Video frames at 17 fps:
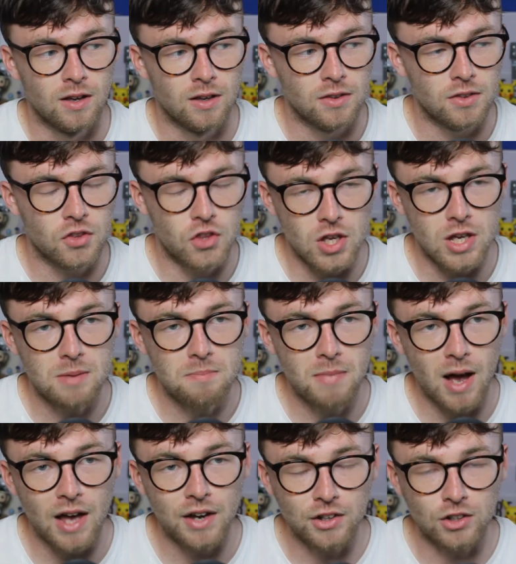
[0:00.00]
the
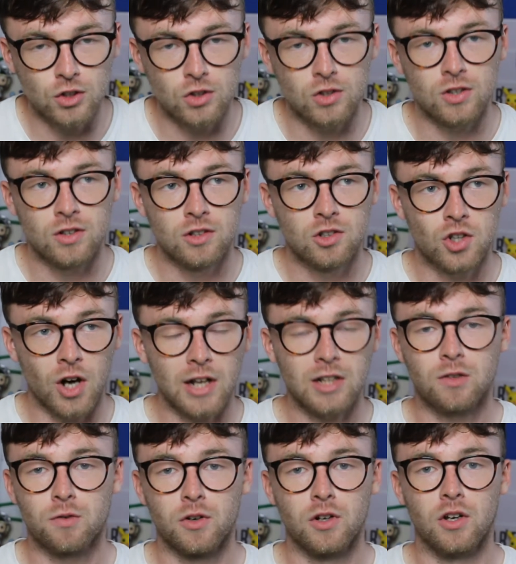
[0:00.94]
maddest
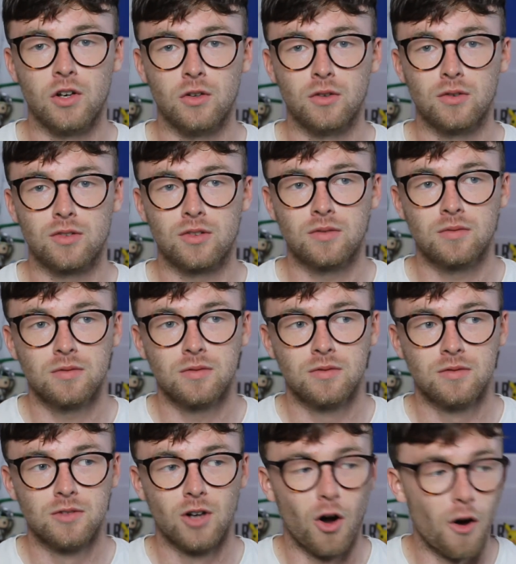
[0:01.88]
transfer news
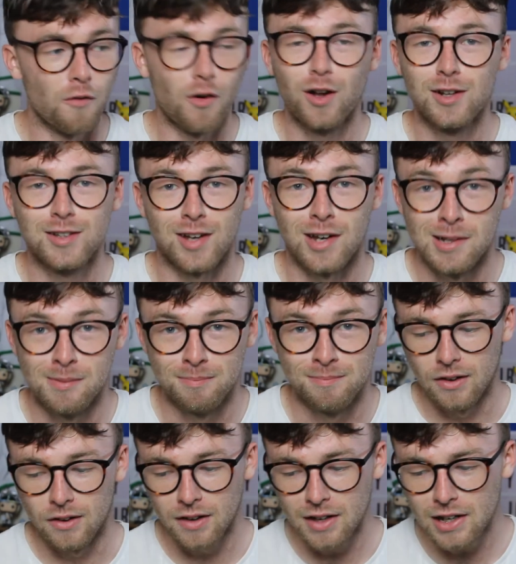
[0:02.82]
of all time.
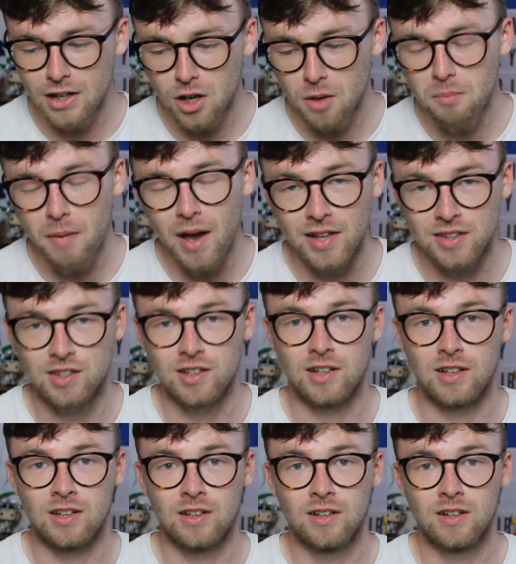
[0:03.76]
Lionel
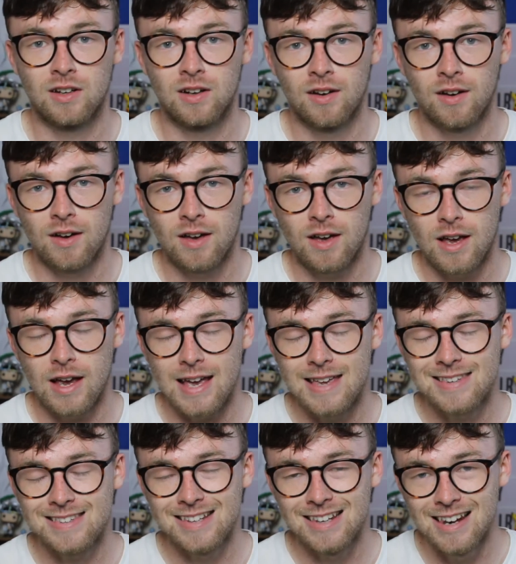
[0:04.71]
Messi
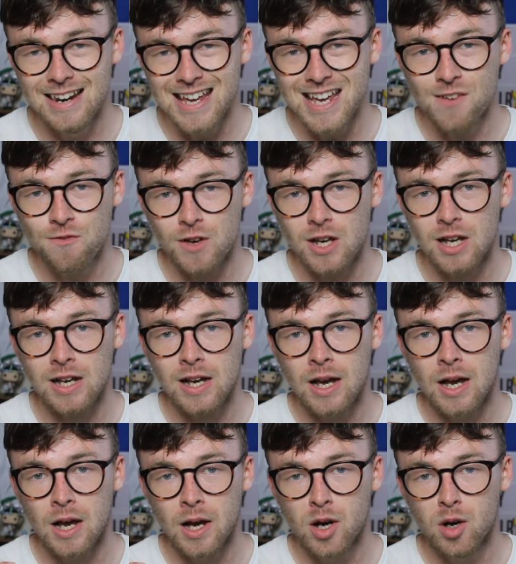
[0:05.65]
is leaving
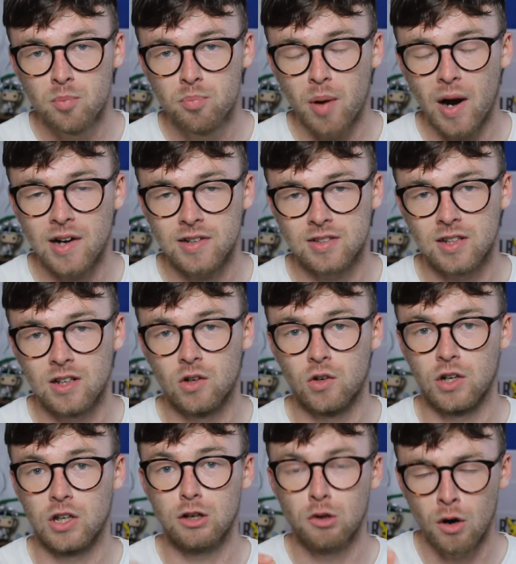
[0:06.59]

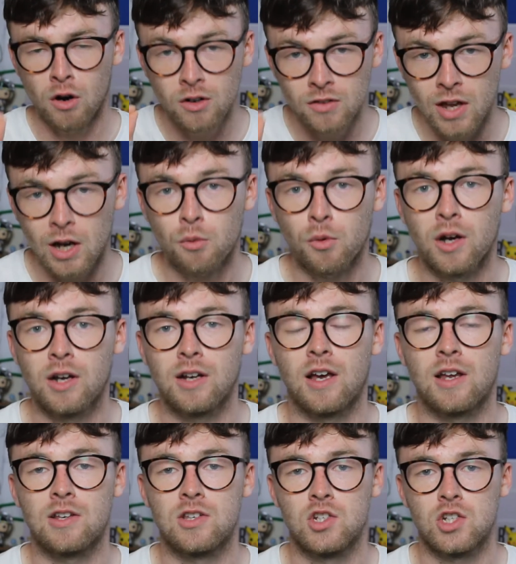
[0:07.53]
Barcelona. You heard that right,
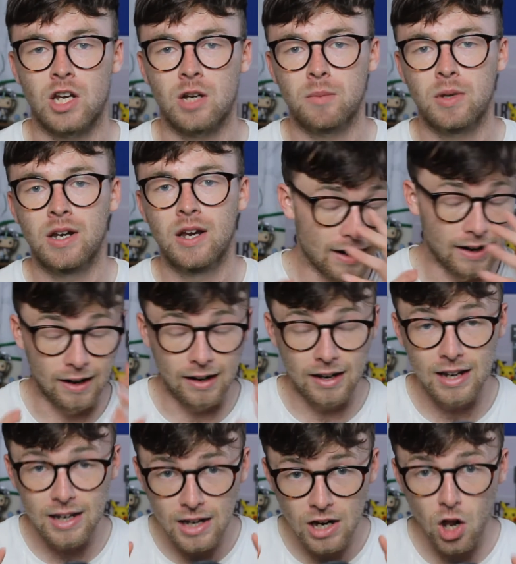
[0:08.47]
ladies and gentlemen.
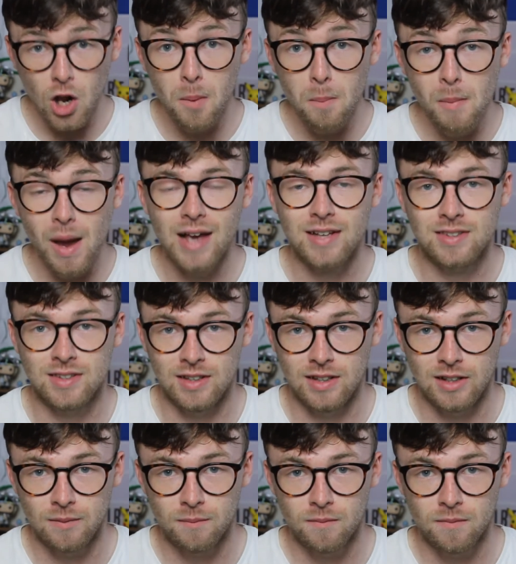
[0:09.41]
Lionel
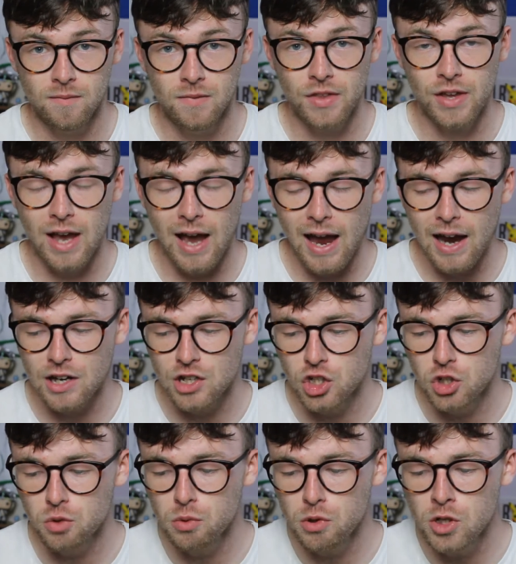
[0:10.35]
Messi, the
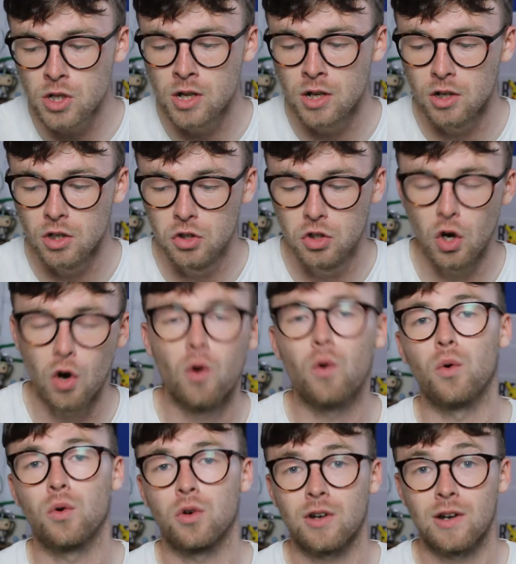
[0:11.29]
actual
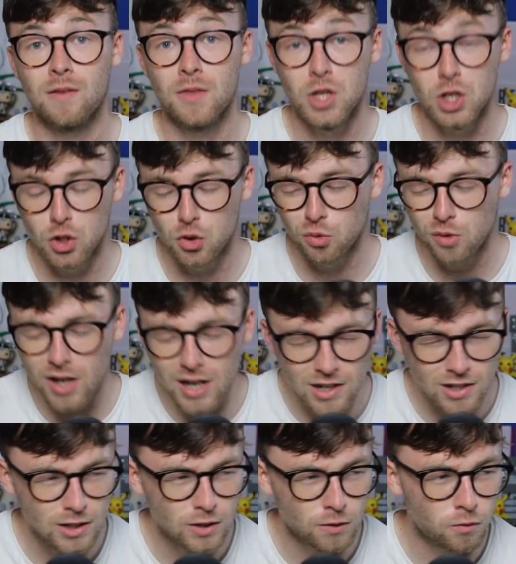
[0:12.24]
GOAT, the
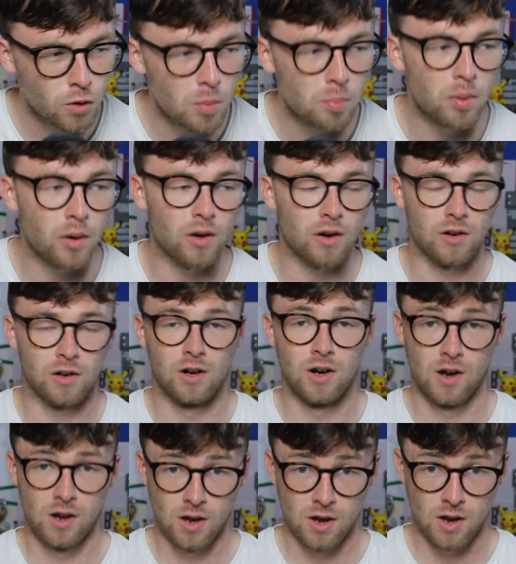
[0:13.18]
greatest footballer
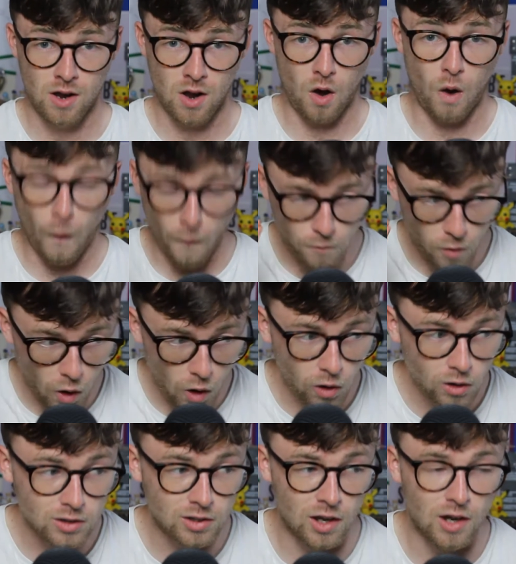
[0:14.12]
of
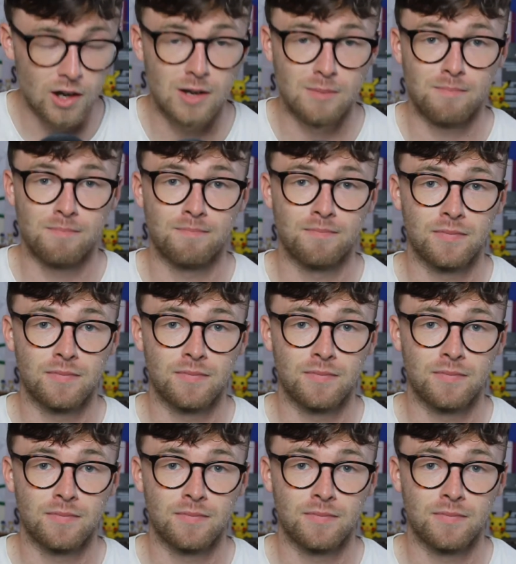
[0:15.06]
all time,